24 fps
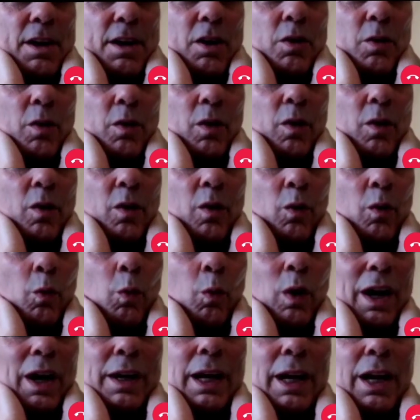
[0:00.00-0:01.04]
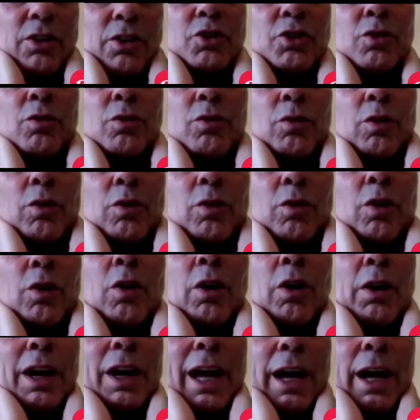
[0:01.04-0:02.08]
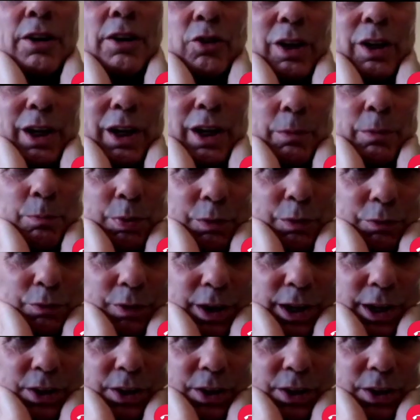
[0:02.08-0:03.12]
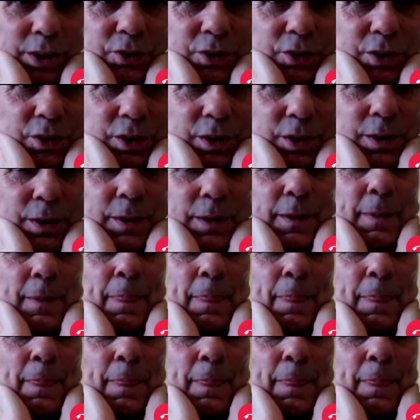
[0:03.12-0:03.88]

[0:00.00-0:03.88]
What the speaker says: So one has to learn how to improvise.